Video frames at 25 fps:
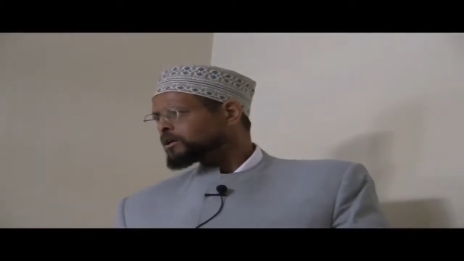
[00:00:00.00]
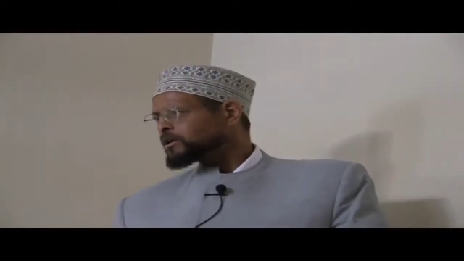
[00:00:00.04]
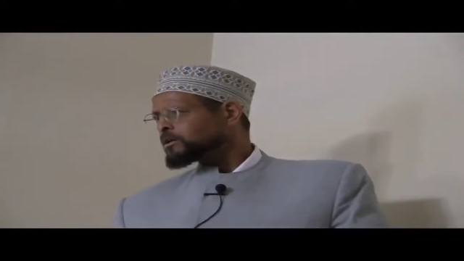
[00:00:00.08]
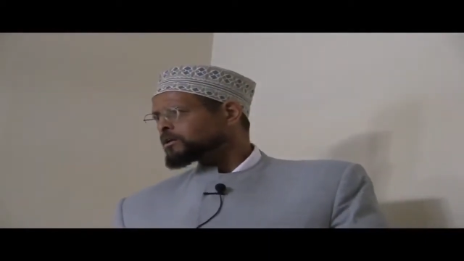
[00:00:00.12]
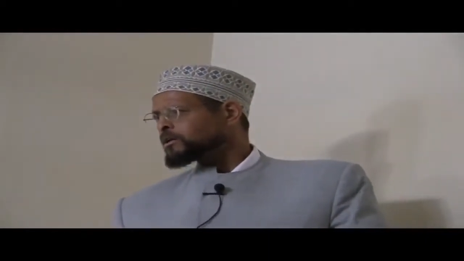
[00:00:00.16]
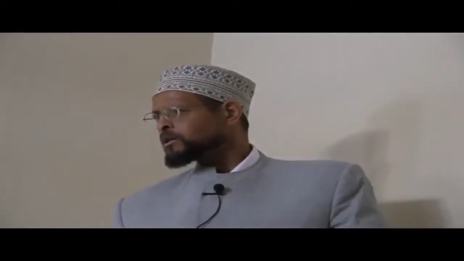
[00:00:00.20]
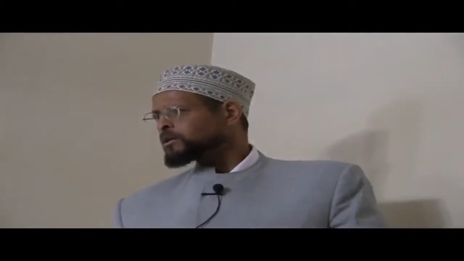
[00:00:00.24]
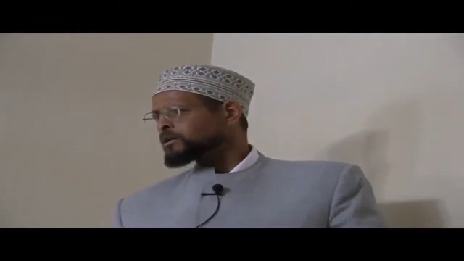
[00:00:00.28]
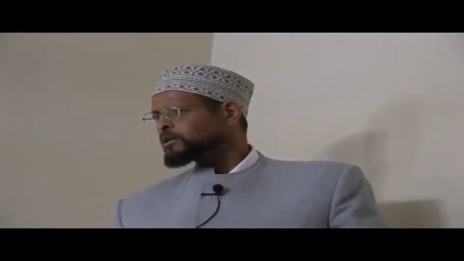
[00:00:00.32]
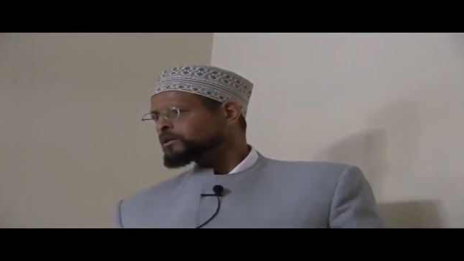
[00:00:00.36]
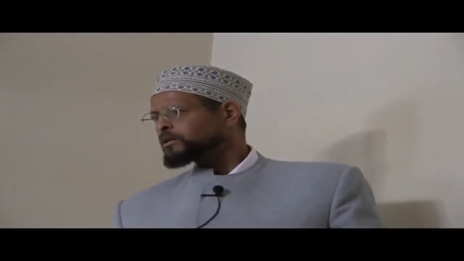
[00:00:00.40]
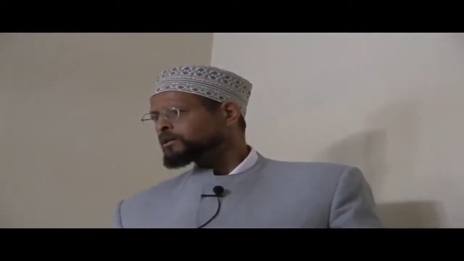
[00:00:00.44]

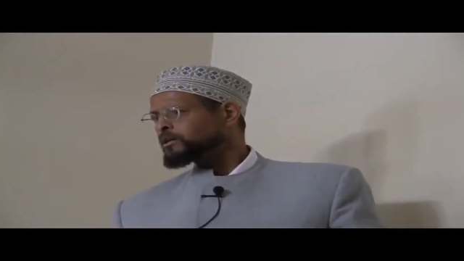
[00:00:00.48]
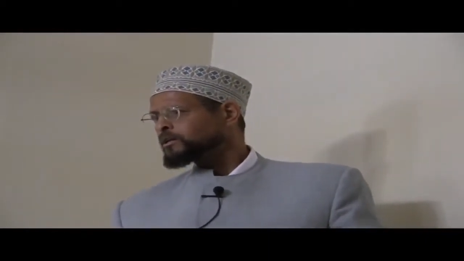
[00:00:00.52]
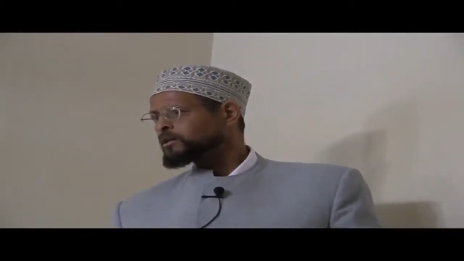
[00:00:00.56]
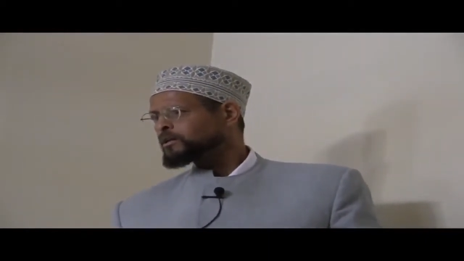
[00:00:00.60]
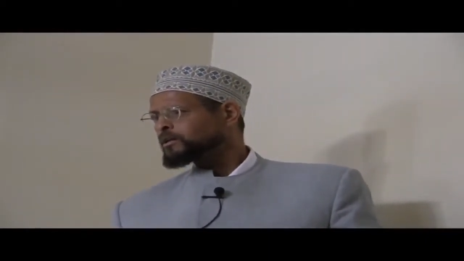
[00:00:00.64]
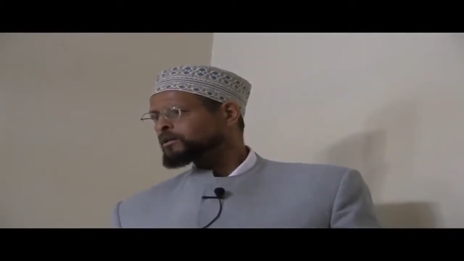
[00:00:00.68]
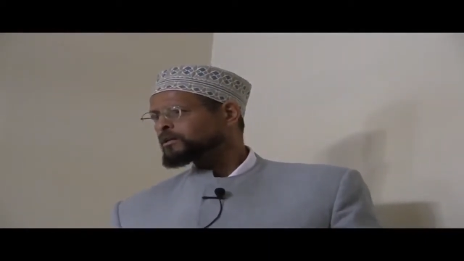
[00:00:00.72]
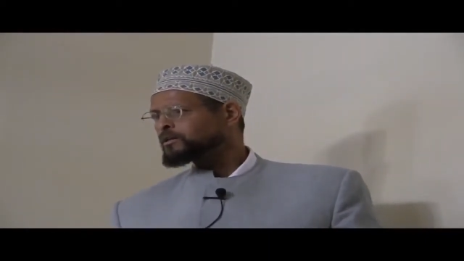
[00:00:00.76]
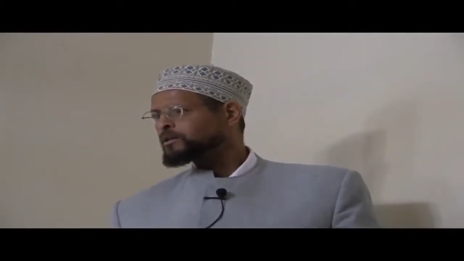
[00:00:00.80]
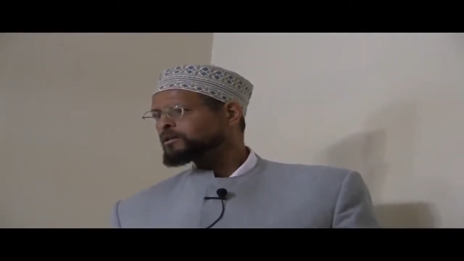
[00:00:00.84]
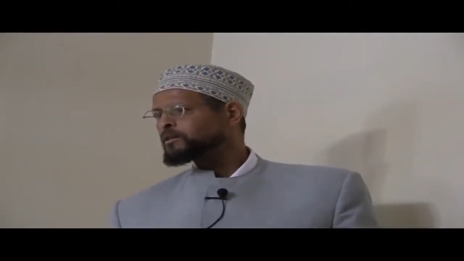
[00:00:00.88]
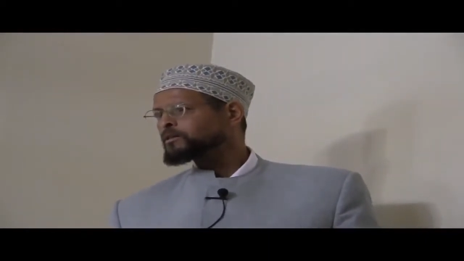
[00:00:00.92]

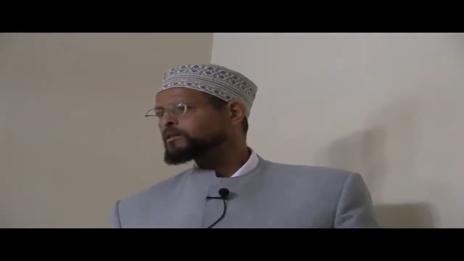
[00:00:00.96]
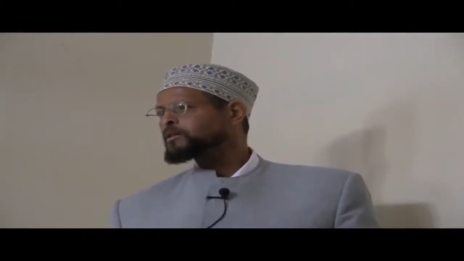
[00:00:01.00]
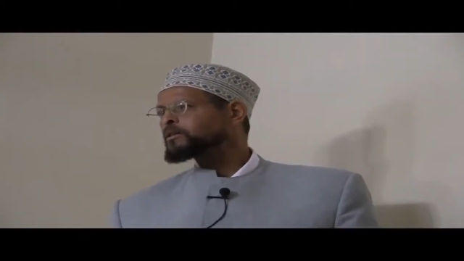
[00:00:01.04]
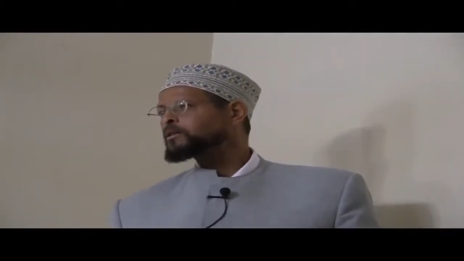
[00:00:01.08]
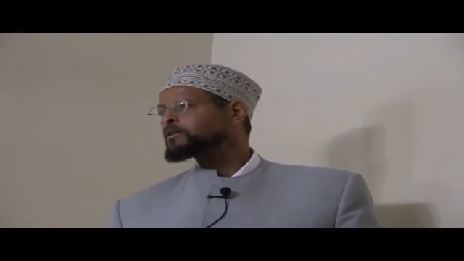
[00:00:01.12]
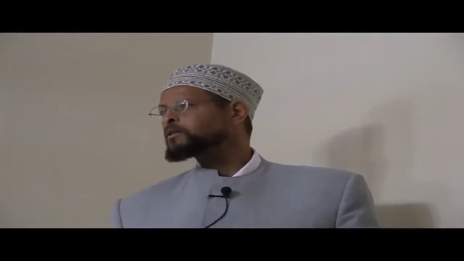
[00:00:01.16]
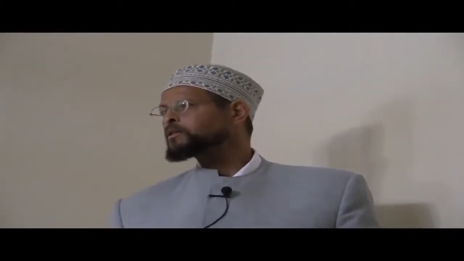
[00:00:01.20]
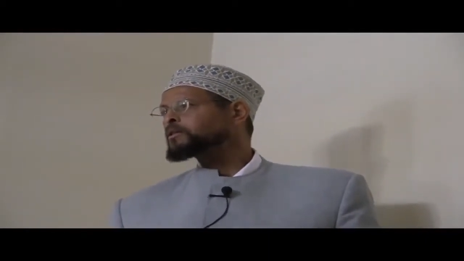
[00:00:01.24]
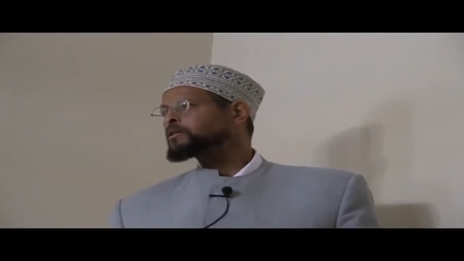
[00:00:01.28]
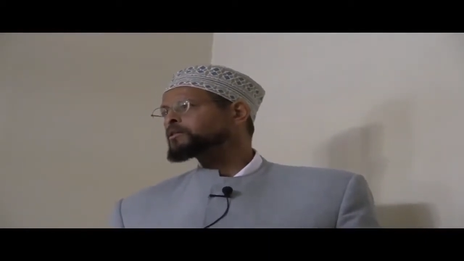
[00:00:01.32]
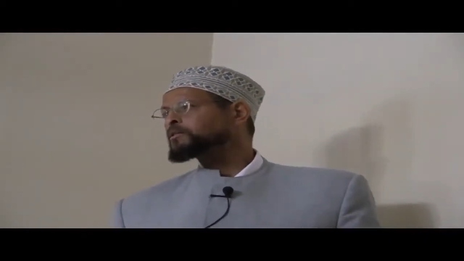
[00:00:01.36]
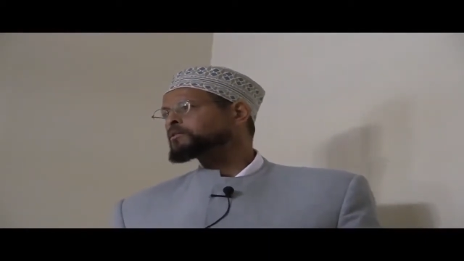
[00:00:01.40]

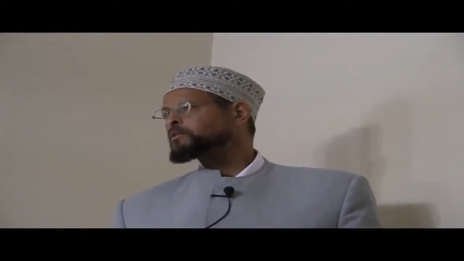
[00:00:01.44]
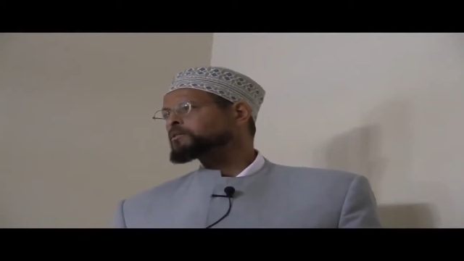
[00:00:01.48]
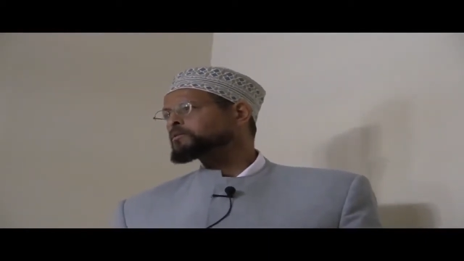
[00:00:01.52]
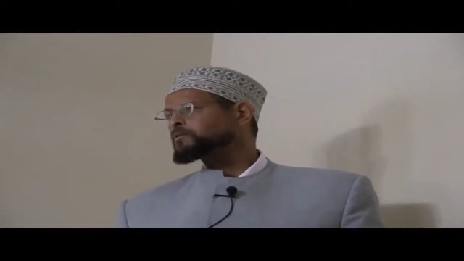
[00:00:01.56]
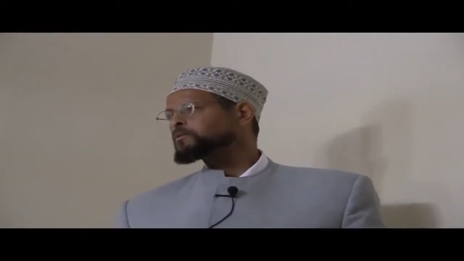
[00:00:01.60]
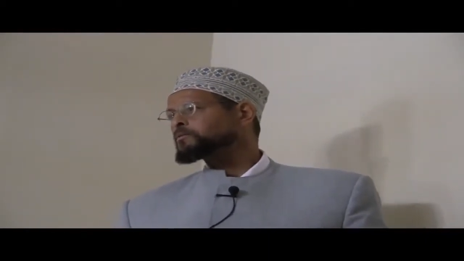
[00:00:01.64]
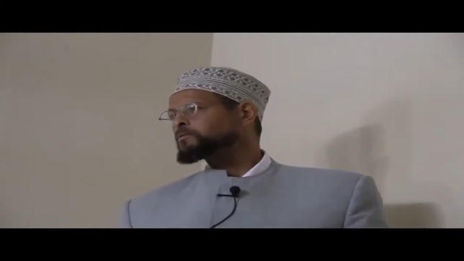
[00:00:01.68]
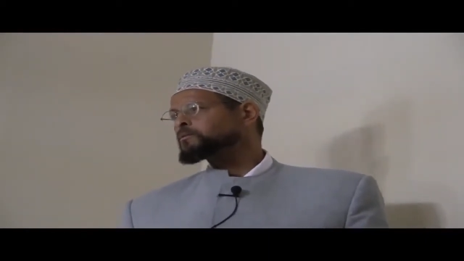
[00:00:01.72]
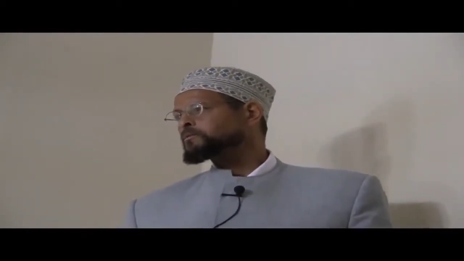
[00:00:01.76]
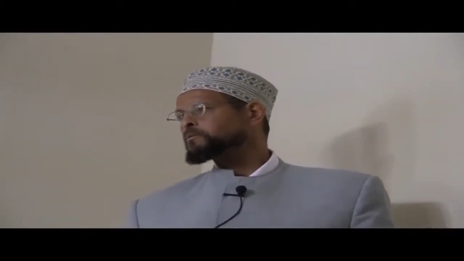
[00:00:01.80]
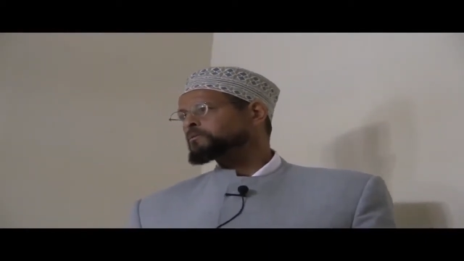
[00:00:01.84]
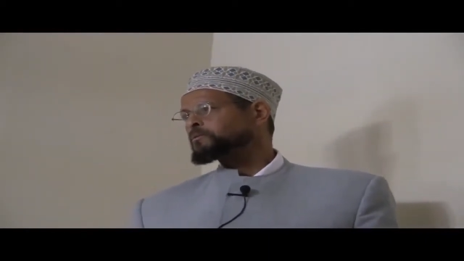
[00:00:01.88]

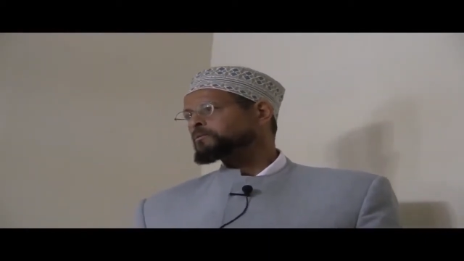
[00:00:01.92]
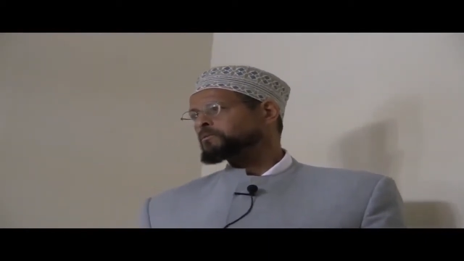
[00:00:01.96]
(no one is talking)